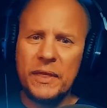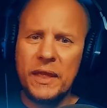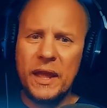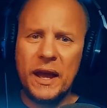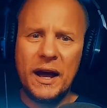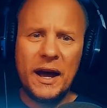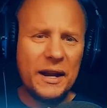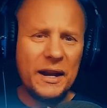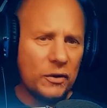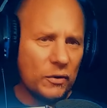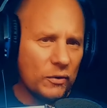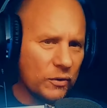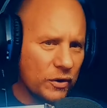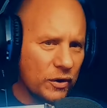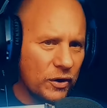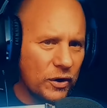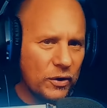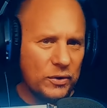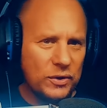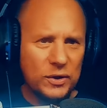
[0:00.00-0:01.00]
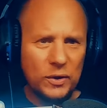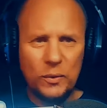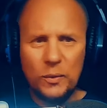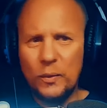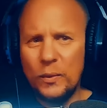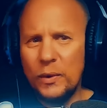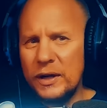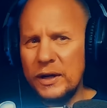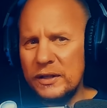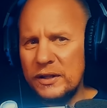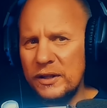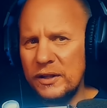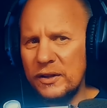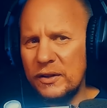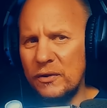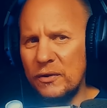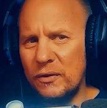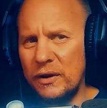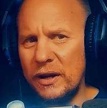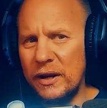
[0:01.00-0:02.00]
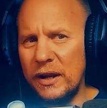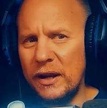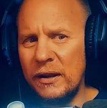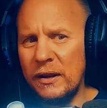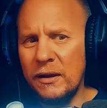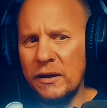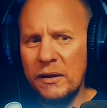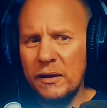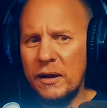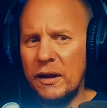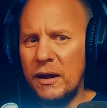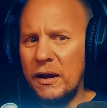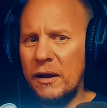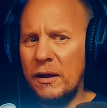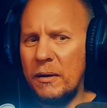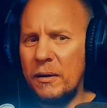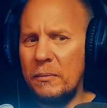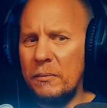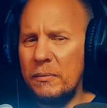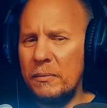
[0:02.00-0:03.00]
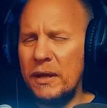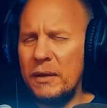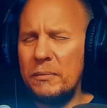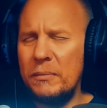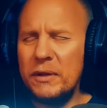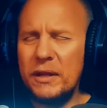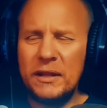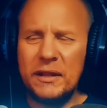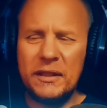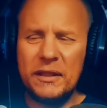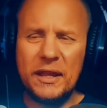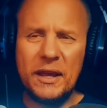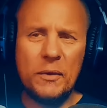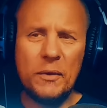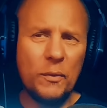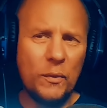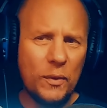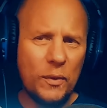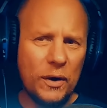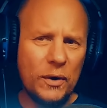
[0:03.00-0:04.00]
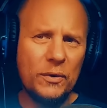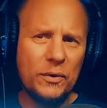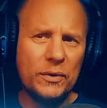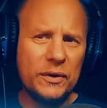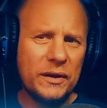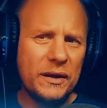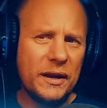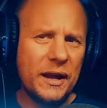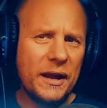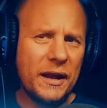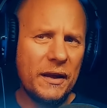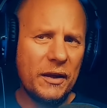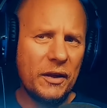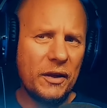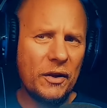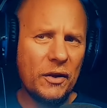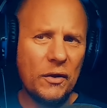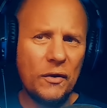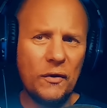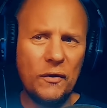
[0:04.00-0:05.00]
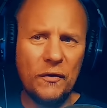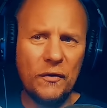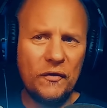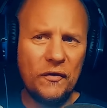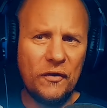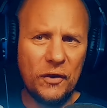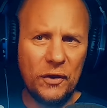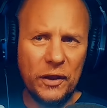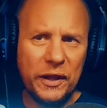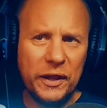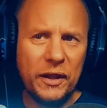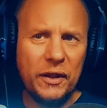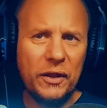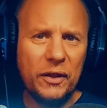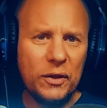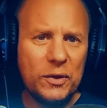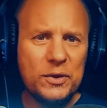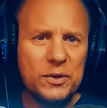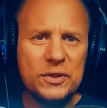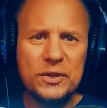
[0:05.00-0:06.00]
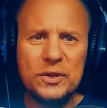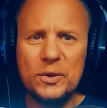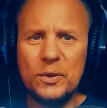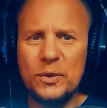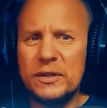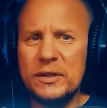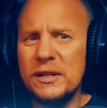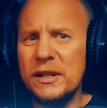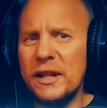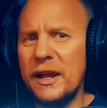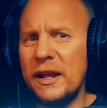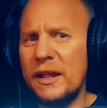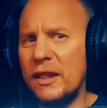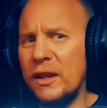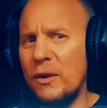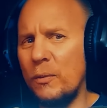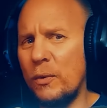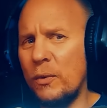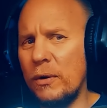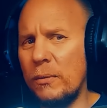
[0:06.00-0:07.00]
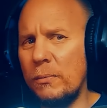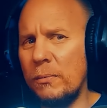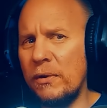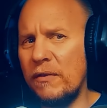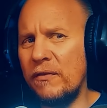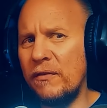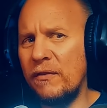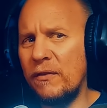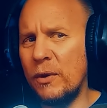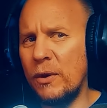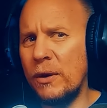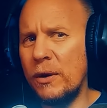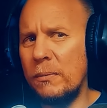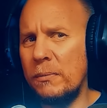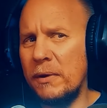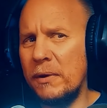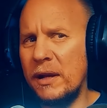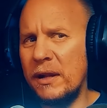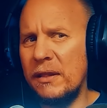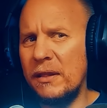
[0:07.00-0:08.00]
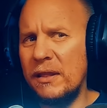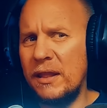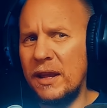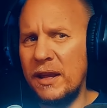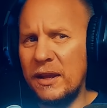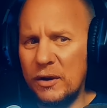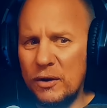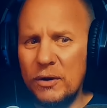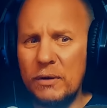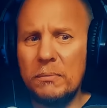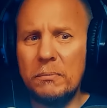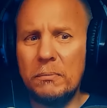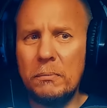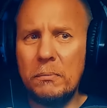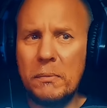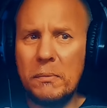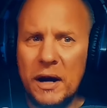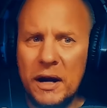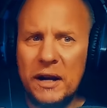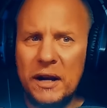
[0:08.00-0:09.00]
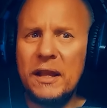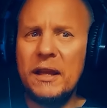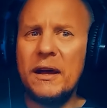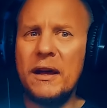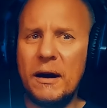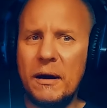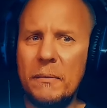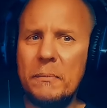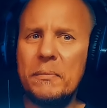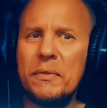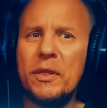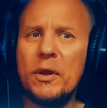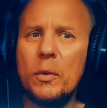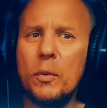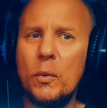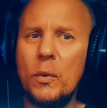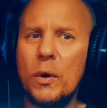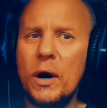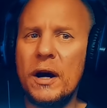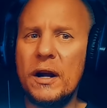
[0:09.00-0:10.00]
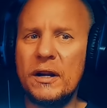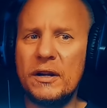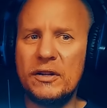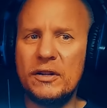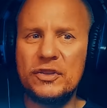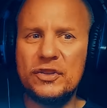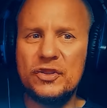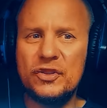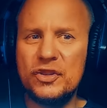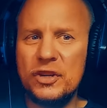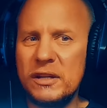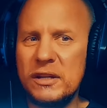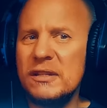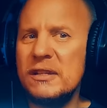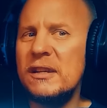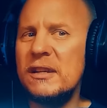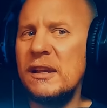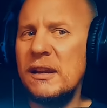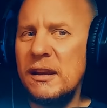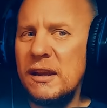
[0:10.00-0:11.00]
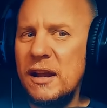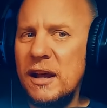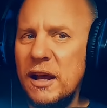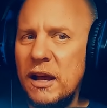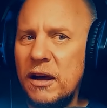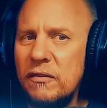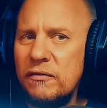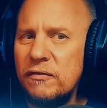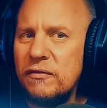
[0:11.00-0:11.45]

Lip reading: I don't know to what degree. Maybe they won't go fully closed source like they were before, but they could muddy up the waters just enough